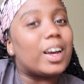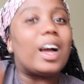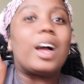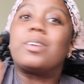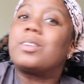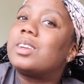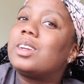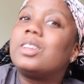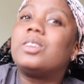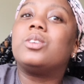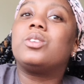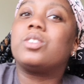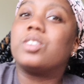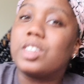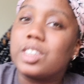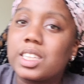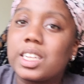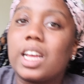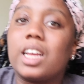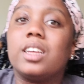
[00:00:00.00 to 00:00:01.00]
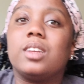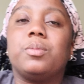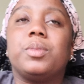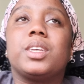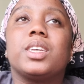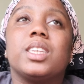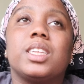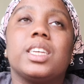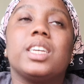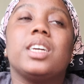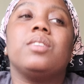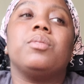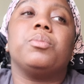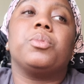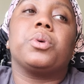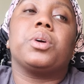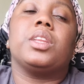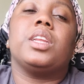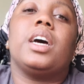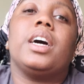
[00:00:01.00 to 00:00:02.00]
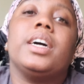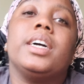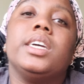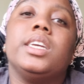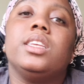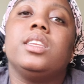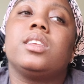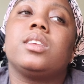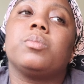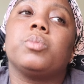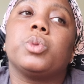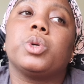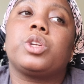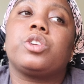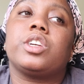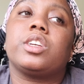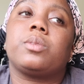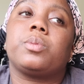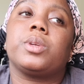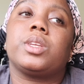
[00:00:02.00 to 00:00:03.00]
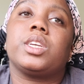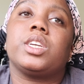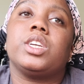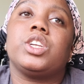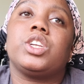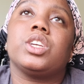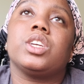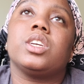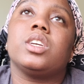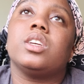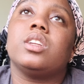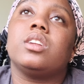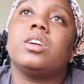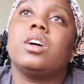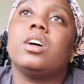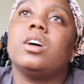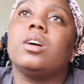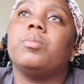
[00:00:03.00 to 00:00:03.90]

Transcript: I'm going to do Trenitalia because they have more lines, more transportation,